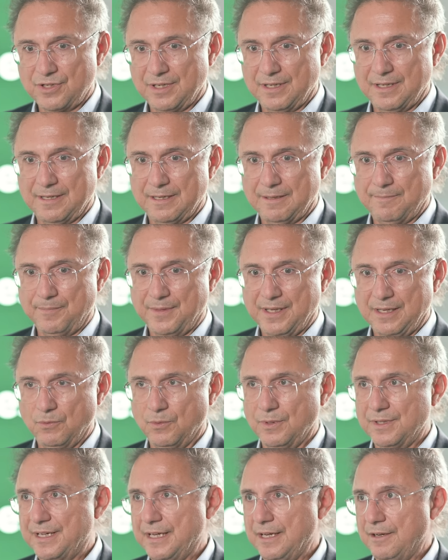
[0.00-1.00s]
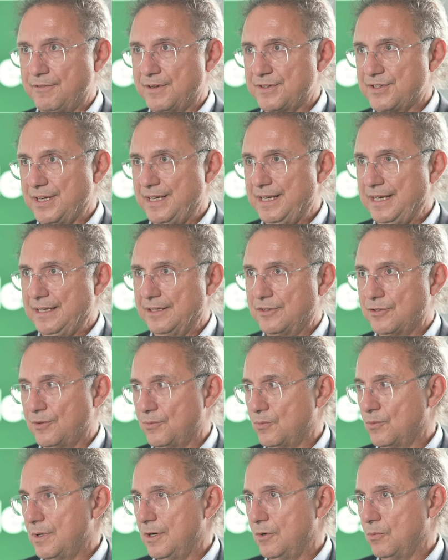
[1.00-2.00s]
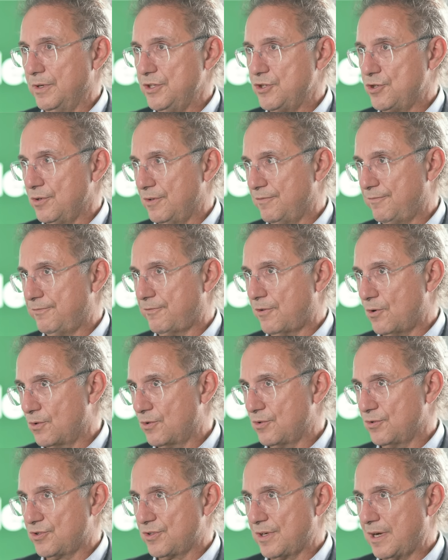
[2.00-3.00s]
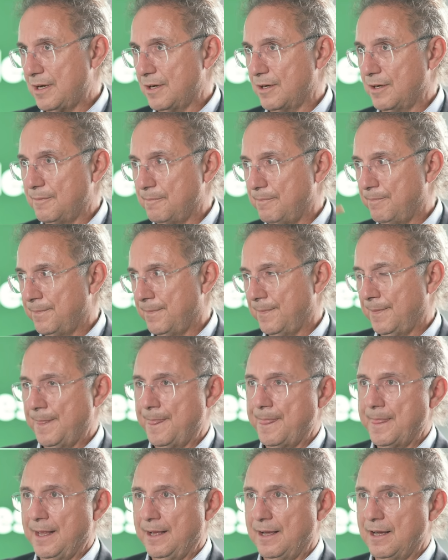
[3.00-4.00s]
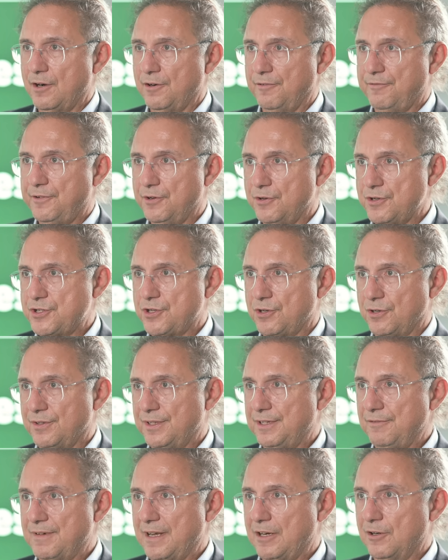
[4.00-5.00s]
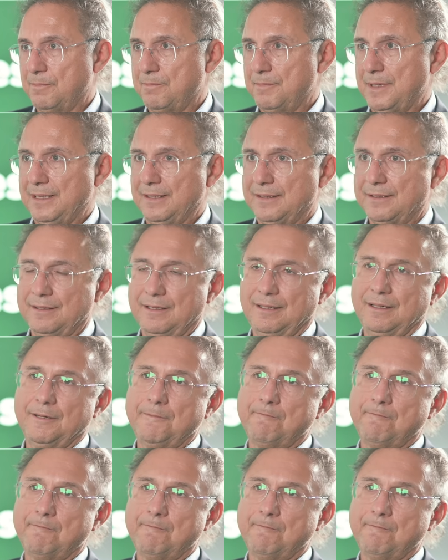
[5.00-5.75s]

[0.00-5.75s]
it would give us a hint on where we should focus our future development.